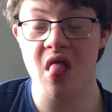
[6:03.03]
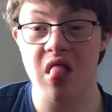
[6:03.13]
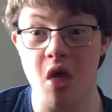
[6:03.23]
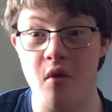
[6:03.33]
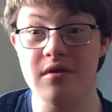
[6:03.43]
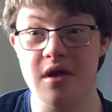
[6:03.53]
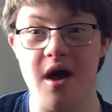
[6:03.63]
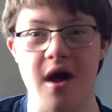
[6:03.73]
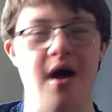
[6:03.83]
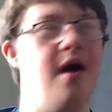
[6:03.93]

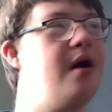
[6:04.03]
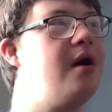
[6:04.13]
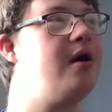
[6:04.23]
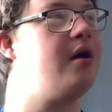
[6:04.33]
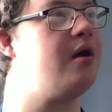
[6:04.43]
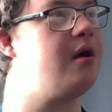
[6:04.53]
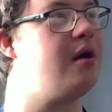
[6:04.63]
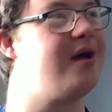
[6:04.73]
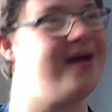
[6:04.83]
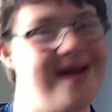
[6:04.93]
Florida.
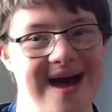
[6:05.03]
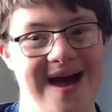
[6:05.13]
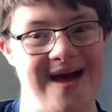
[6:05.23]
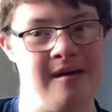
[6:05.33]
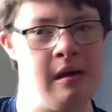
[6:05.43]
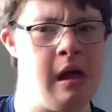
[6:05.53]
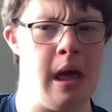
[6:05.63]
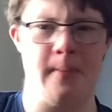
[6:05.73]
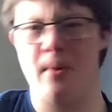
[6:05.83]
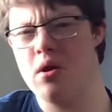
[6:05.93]
Yeah,
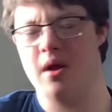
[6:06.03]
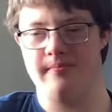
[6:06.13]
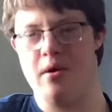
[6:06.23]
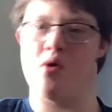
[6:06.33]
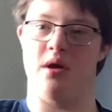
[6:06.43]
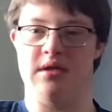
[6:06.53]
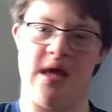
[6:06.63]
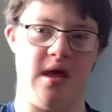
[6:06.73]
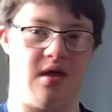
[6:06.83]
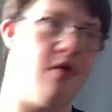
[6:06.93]
put a
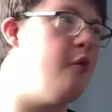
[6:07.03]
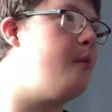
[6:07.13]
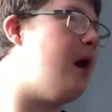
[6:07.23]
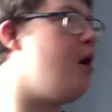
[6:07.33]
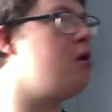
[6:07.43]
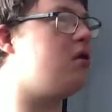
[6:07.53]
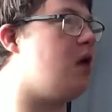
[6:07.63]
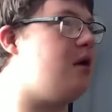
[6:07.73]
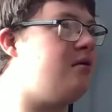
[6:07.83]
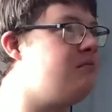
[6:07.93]
tortilla to my
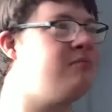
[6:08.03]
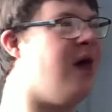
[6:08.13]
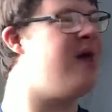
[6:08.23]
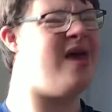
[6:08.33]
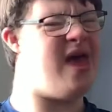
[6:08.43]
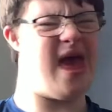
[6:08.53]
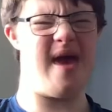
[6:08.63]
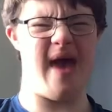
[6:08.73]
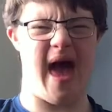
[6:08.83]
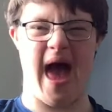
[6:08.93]
holidays.
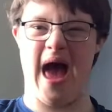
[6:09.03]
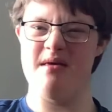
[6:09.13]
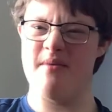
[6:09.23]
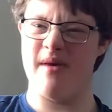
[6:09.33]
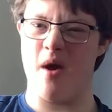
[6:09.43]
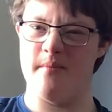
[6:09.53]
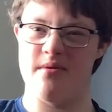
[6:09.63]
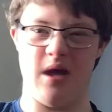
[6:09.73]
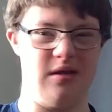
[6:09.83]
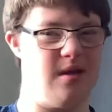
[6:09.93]
Hey, I'm a bit
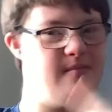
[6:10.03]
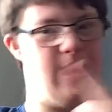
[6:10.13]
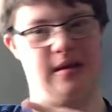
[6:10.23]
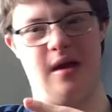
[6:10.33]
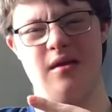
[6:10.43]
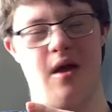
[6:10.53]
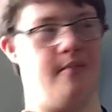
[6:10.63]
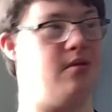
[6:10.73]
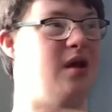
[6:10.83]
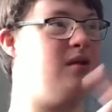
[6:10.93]
upset. I don't think
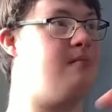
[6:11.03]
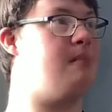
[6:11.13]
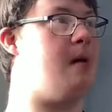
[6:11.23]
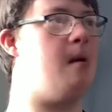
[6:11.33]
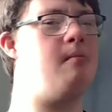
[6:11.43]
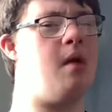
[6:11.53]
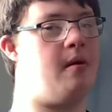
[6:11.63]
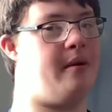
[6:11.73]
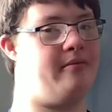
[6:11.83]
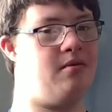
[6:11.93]
upset. My mum,
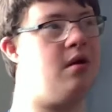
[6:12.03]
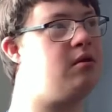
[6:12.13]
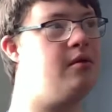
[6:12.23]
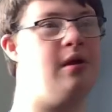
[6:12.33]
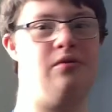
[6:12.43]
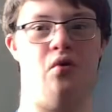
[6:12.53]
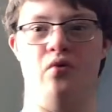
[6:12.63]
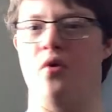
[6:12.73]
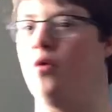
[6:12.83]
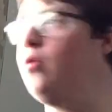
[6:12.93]
I'm upset, so I don't
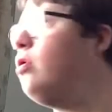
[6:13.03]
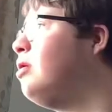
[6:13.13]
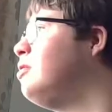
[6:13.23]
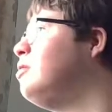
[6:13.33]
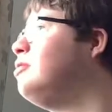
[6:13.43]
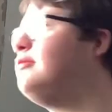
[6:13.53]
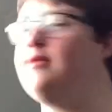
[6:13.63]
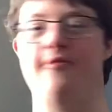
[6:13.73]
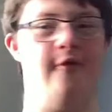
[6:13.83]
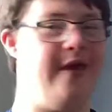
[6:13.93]
know. Let's
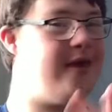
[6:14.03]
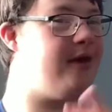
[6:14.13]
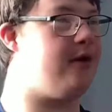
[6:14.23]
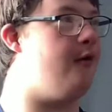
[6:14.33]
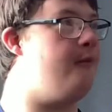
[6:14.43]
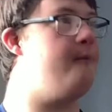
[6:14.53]
speak. you go.